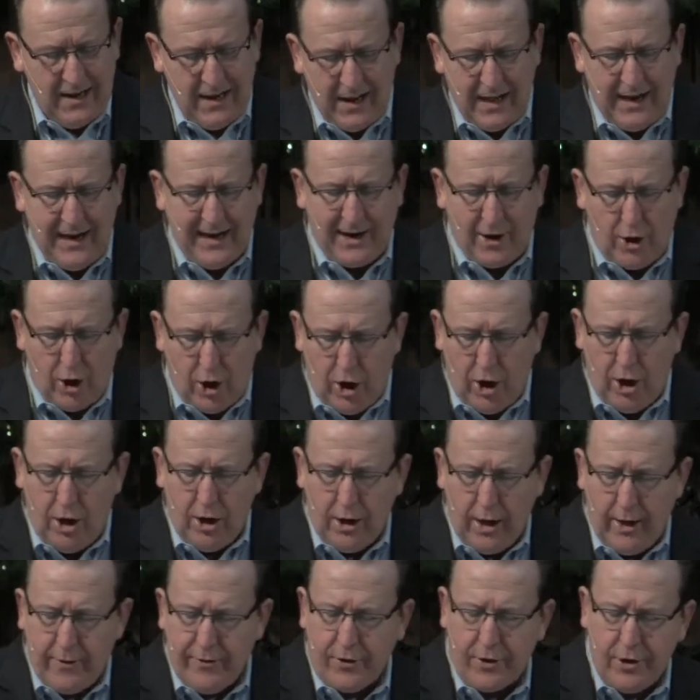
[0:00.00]
like
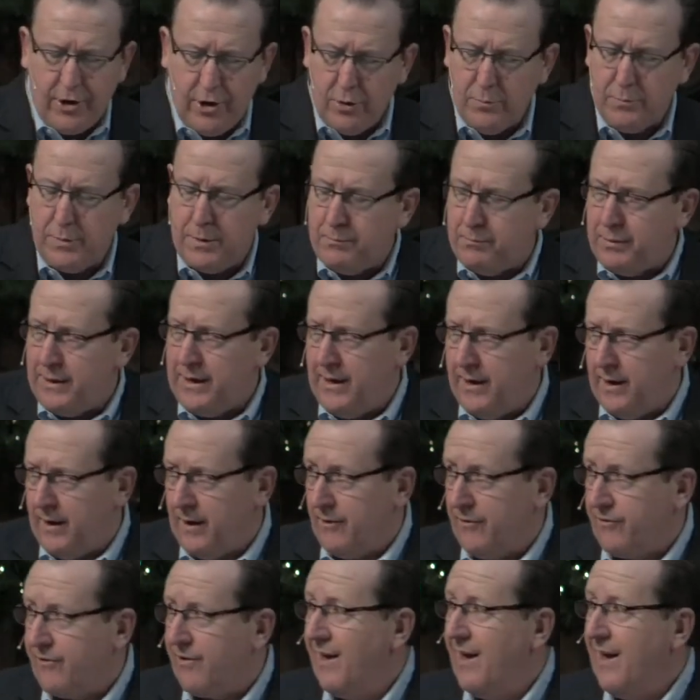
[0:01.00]
all other human
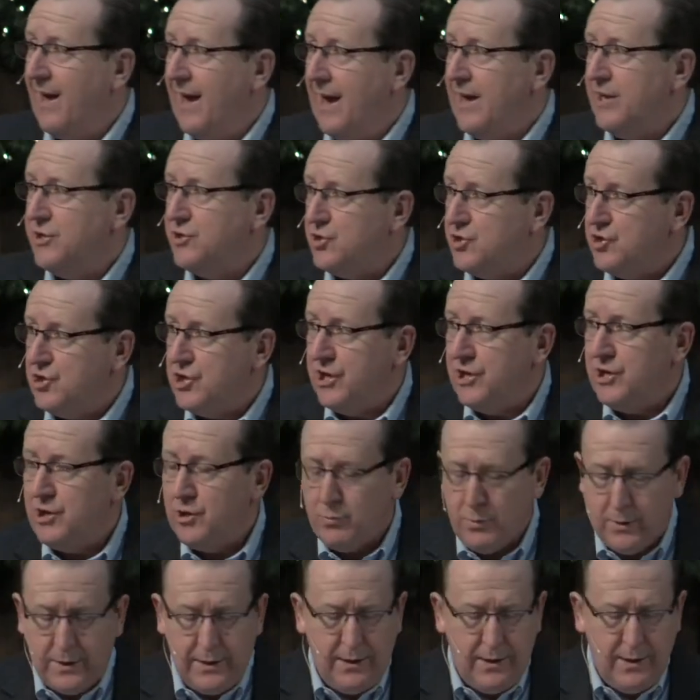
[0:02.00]
beings, a
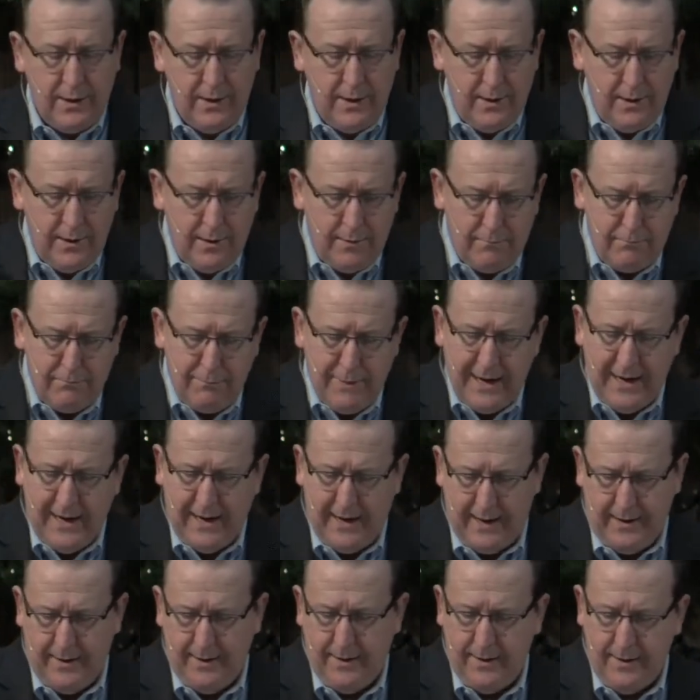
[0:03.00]
genuine
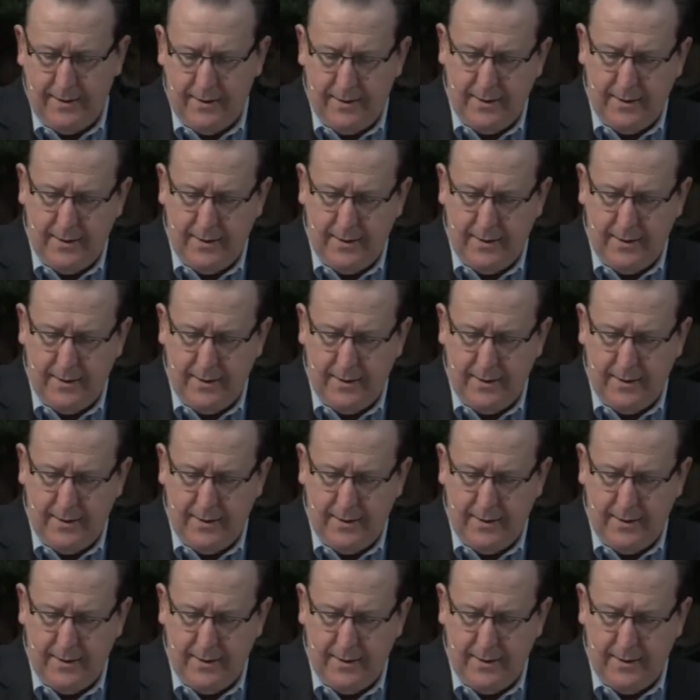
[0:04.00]
man.